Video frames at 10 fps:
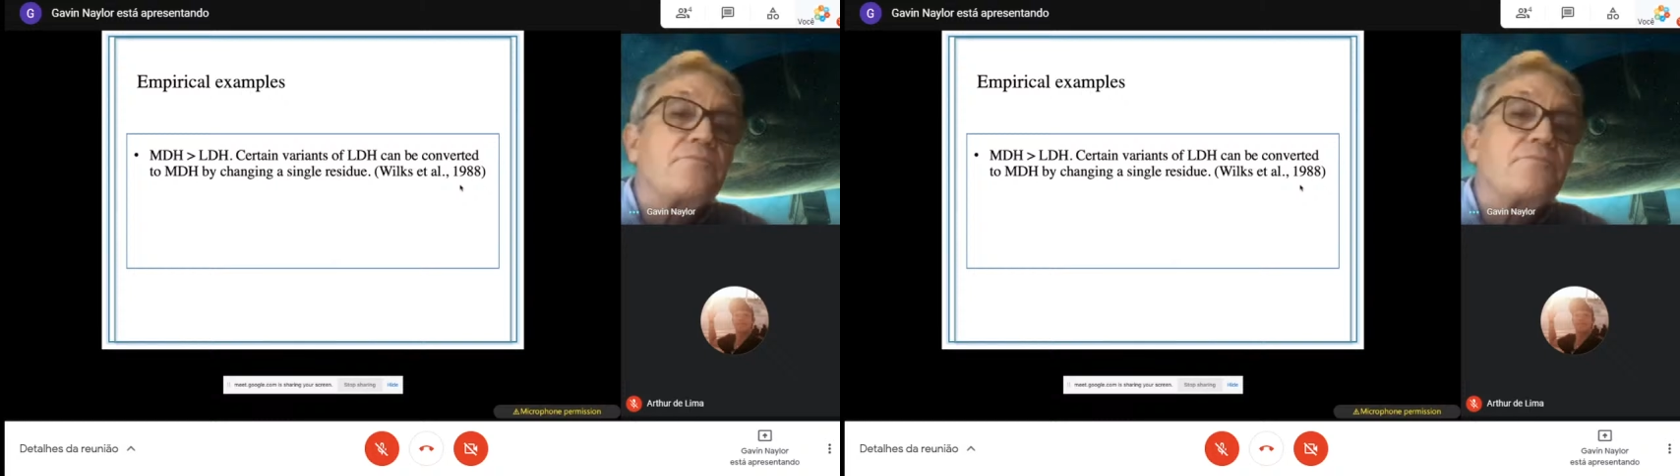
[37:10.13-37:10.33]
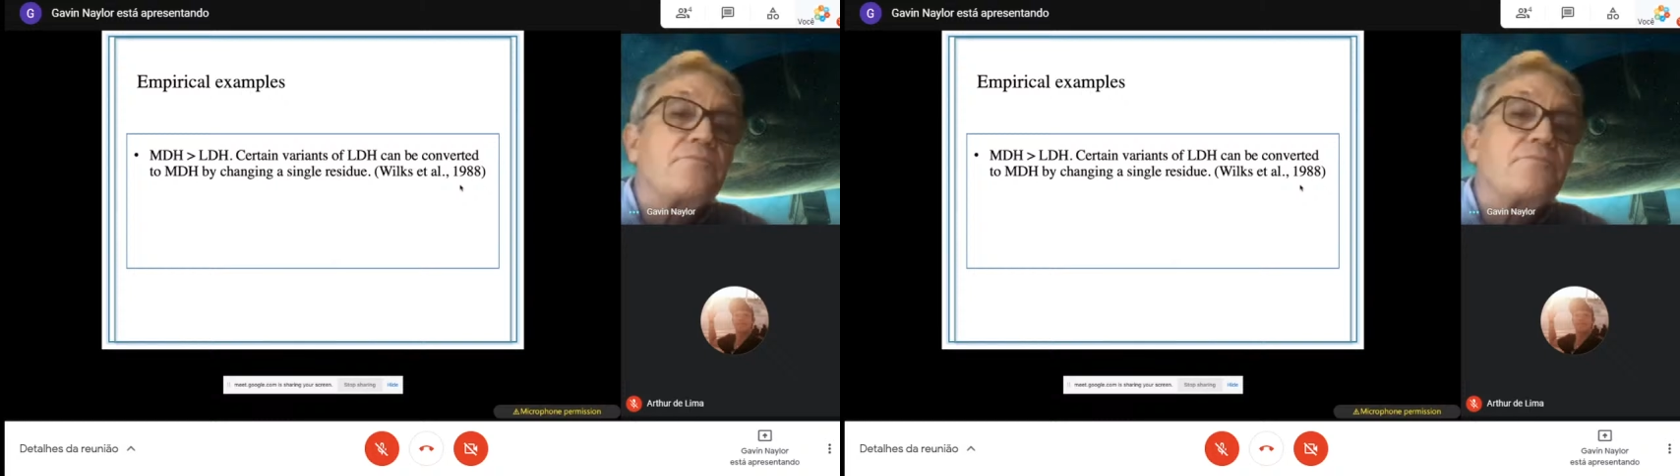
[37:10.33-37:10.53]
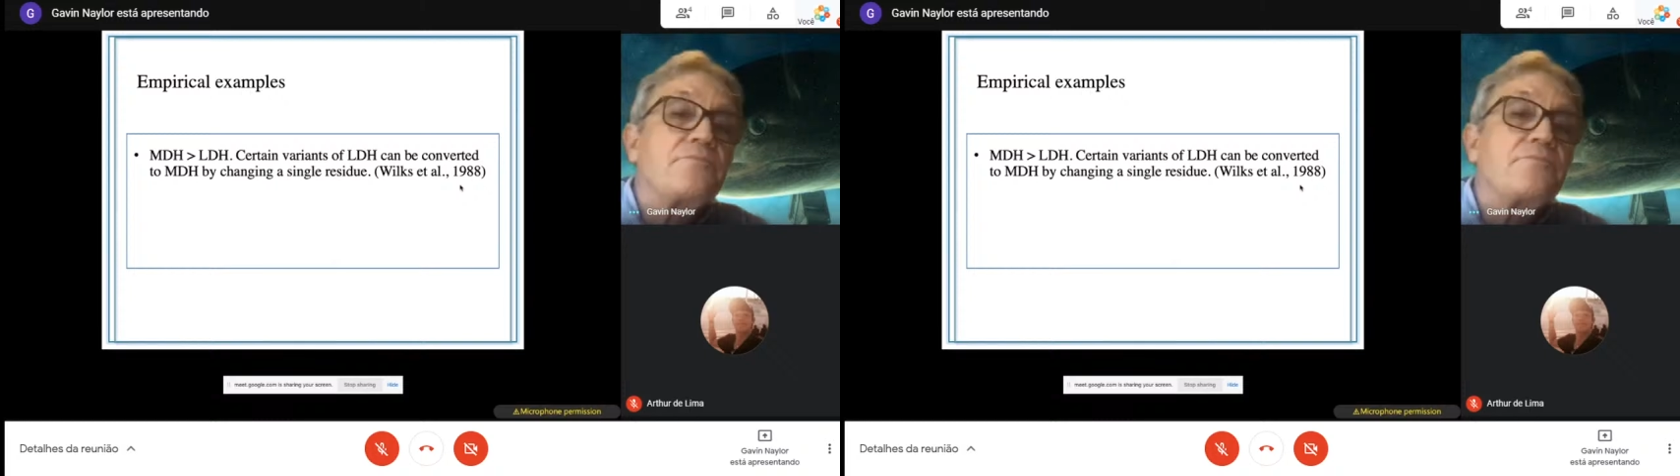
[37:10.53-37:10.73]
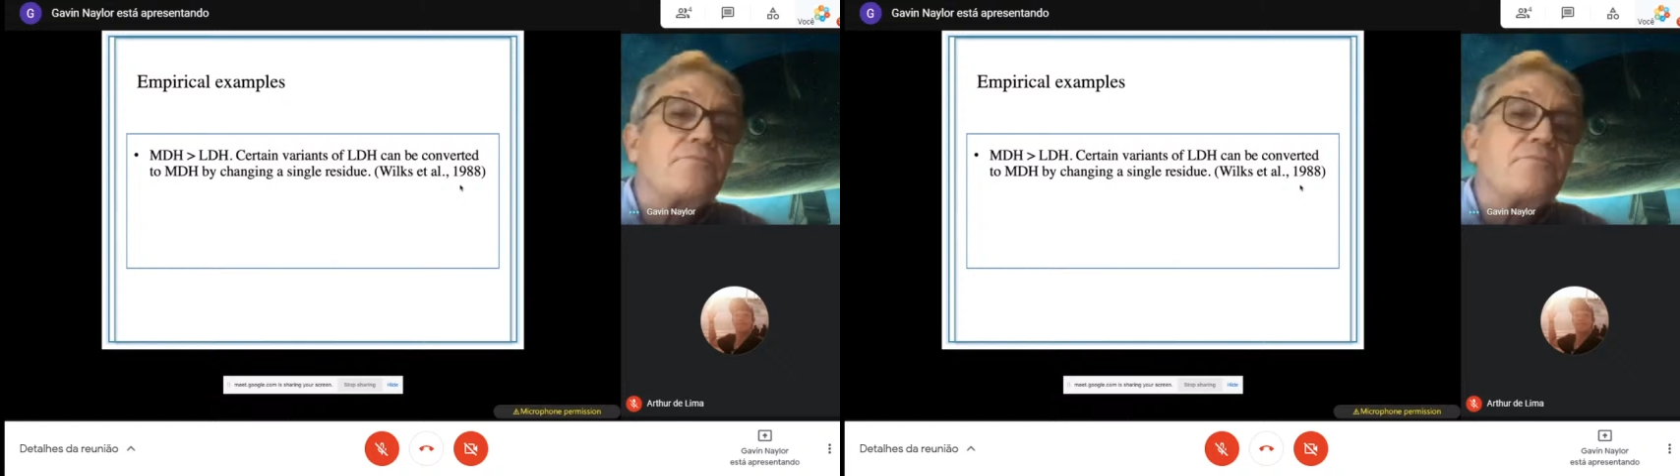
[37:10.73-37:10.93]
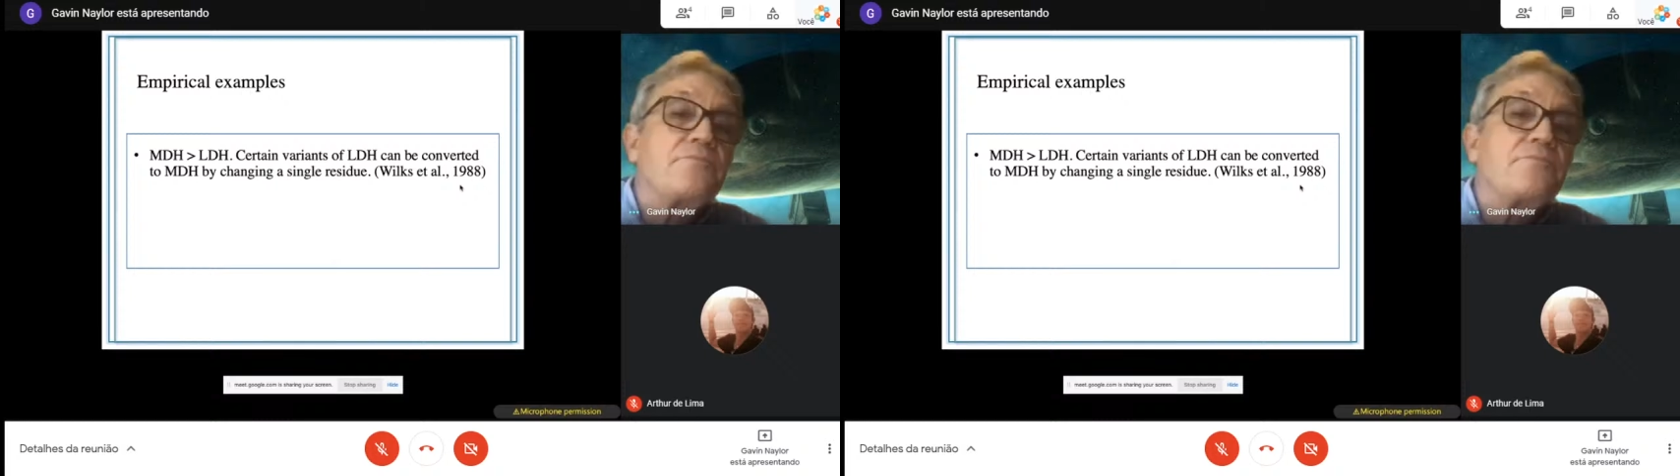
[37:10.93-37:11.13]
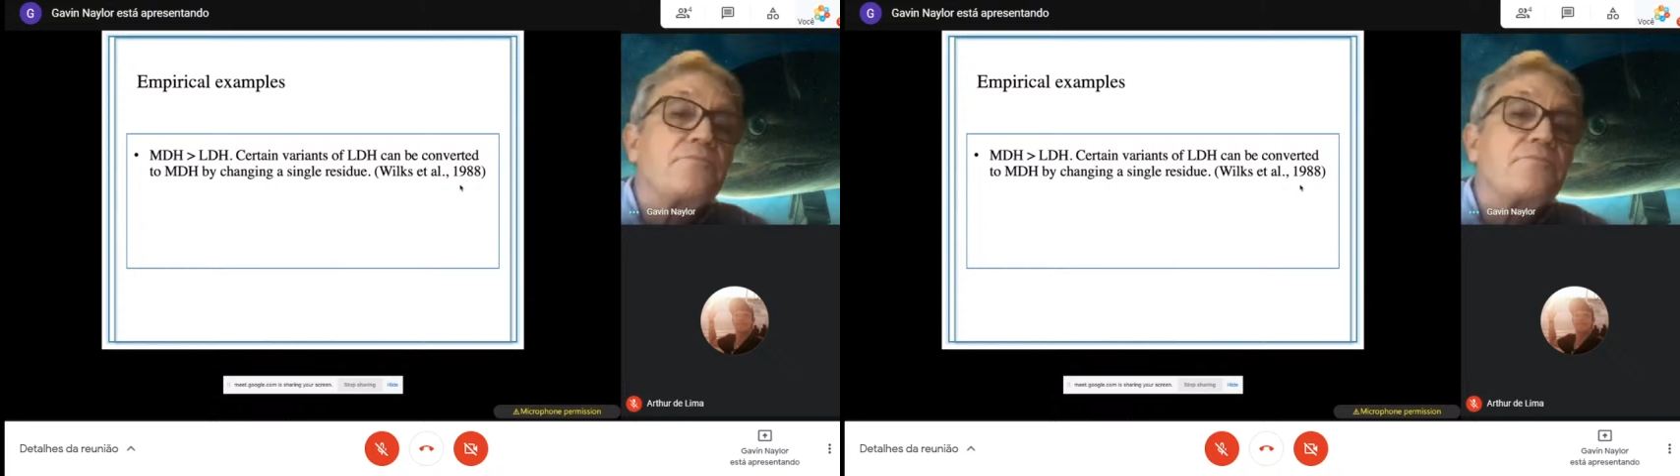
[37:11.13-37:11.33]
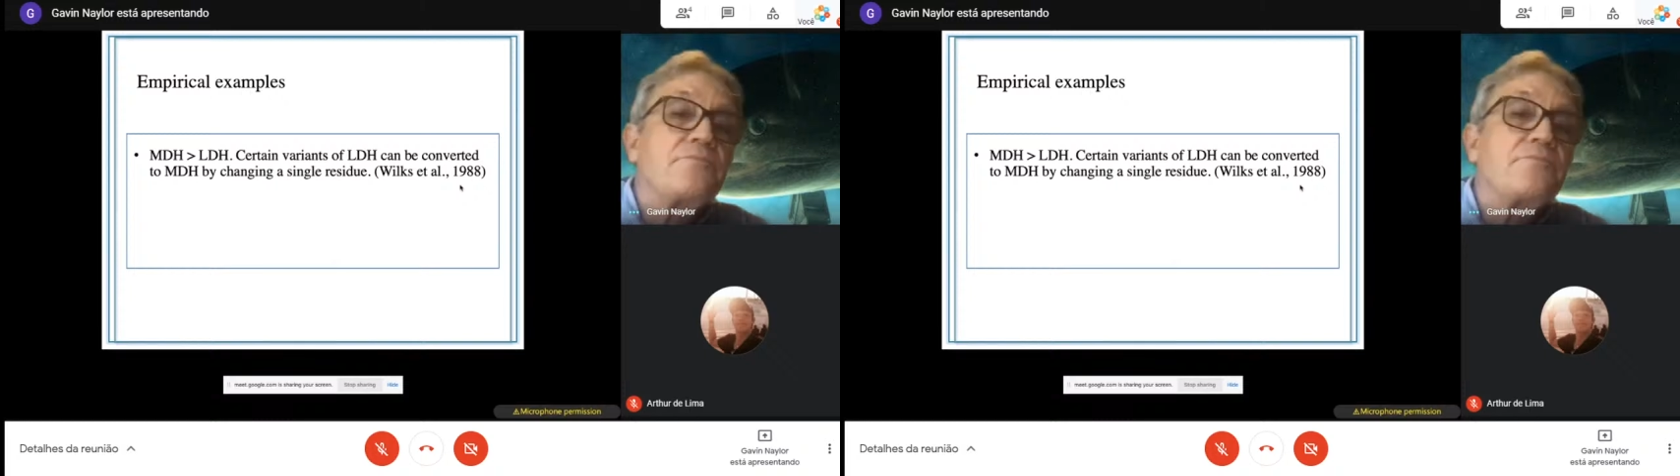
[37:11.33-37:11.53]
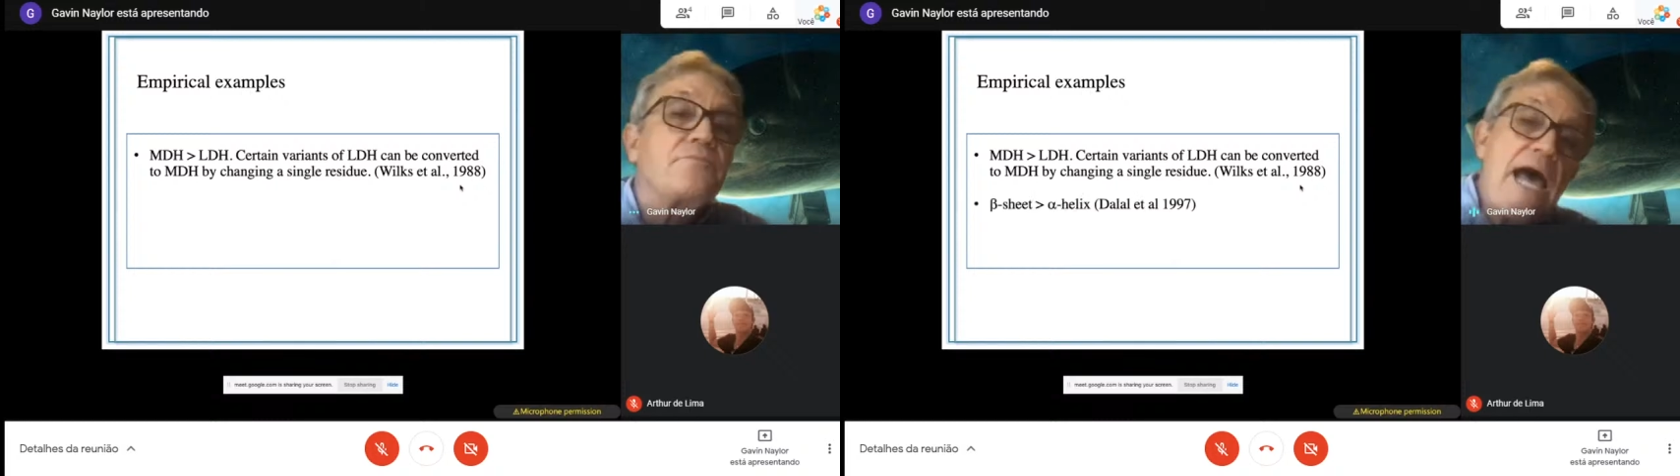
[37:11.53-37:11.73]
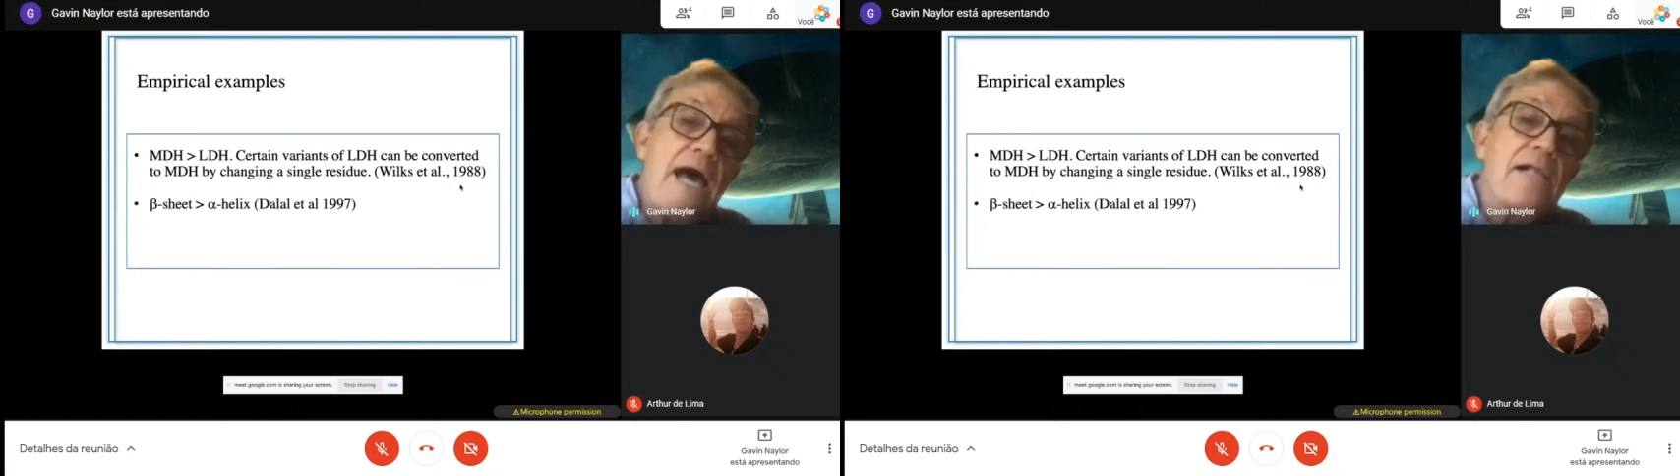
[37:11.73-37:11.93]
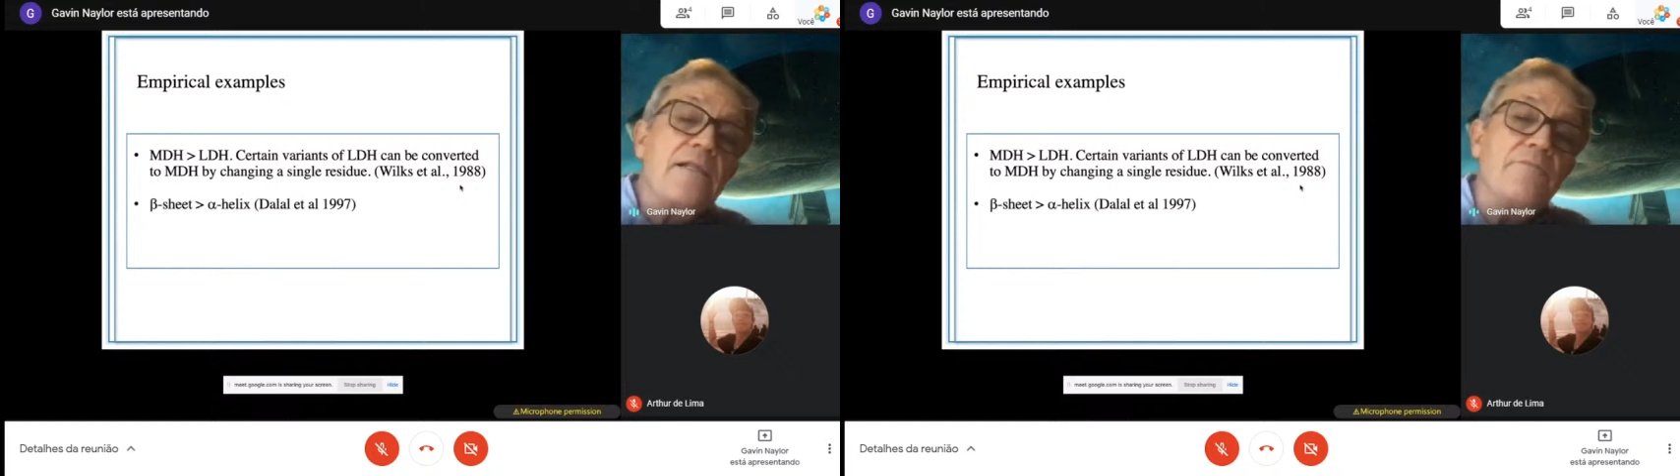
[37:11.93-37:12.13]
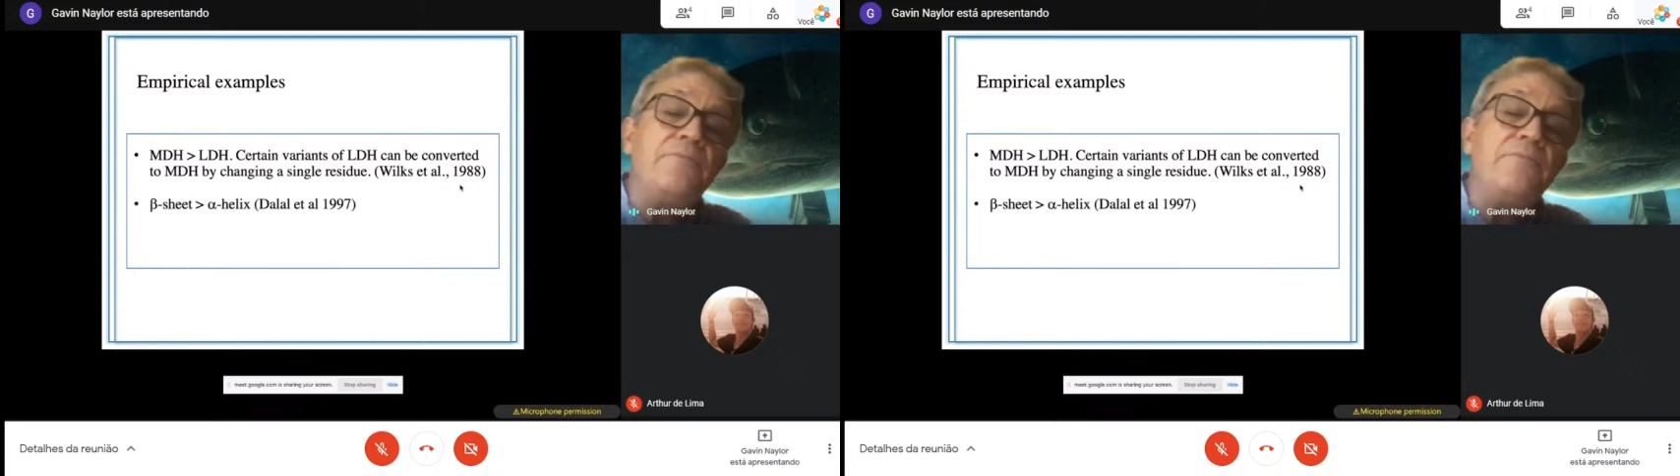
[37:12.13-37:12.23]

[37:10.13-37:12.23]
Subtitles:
Similarly, Dalal